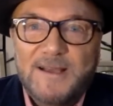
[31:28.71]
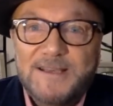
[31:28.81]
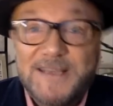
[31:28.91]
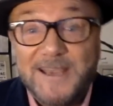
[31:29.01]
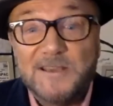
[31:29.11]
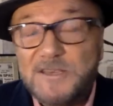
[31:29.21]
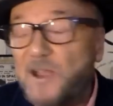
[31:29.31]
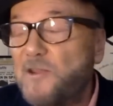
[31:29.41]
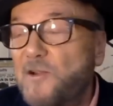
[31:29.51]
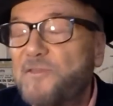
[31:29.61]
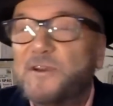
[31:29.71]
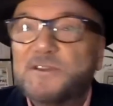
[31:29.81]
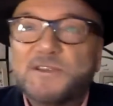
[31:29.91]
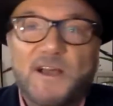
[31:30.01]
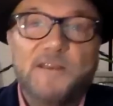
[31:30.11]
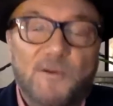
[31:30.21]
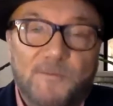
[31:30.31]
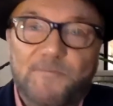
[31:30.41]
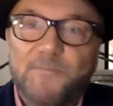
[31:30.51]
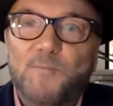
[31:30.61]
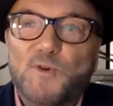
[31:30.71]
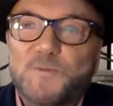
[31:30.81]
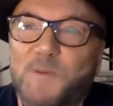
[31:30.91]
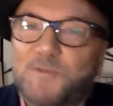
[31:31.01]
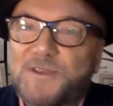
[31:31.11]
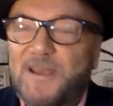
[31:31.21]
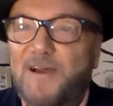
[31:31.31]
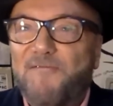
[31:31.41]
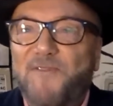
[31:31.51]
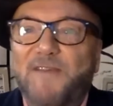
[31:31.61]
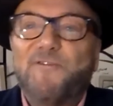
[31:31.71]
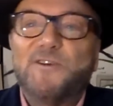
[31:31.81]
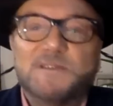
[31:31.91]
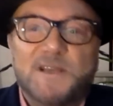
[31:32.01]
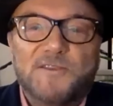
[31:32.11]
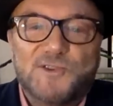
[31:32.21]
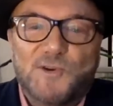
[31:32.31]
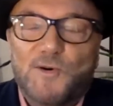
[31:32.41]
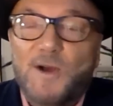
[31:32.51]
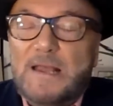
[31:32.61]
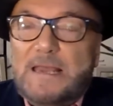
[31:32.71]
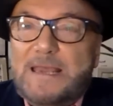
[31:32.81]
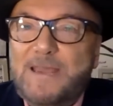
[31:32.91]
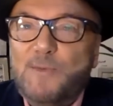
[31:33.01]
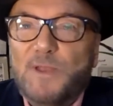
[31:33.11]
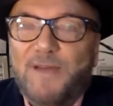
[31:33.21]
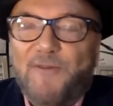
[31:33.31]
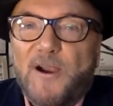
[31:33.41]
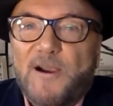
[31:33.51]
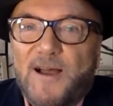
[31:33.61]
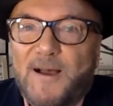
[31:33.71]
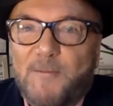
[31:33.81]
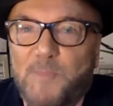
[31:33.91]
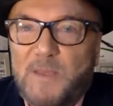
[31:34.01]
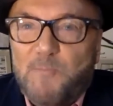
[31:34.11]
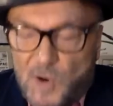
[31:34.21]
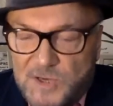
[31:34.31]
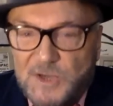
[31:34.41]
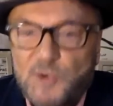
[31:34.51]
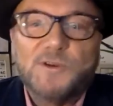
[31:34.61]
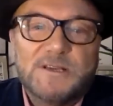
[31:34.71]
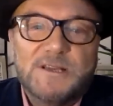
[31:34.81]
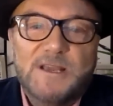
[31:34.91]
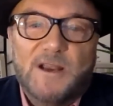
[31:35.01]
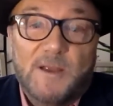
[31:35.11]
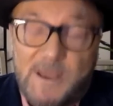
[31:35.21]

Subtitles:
second son or third son. Most people say her favorite son. So he will never be prosecuted here.